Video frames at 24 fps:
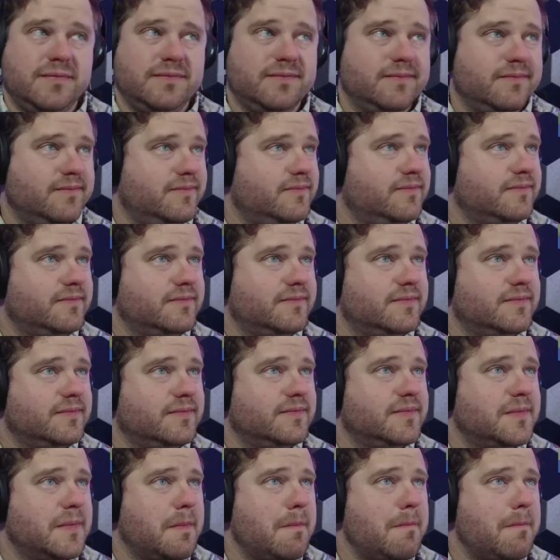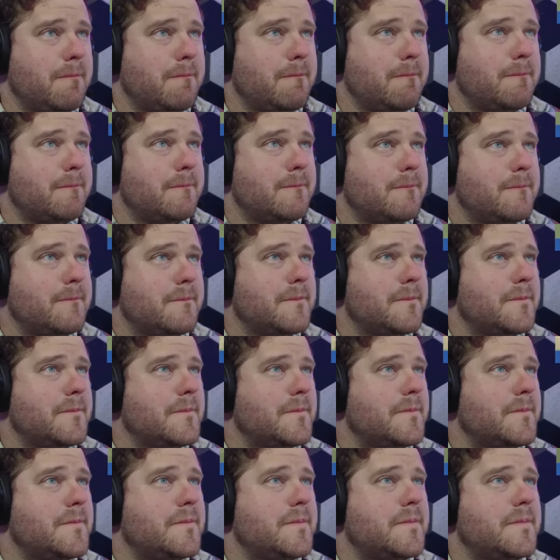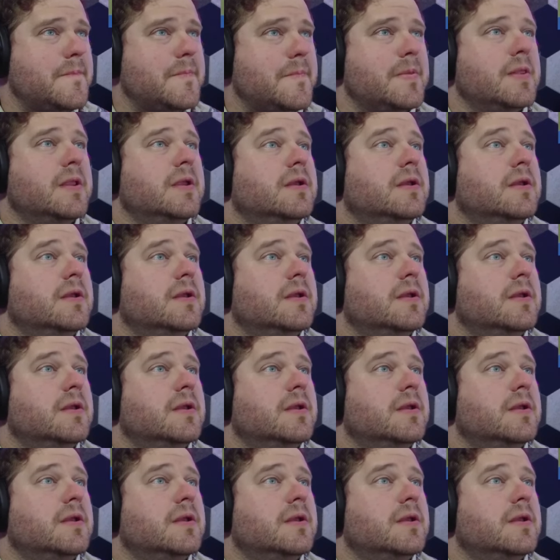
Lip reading: No one is speaking in this clip.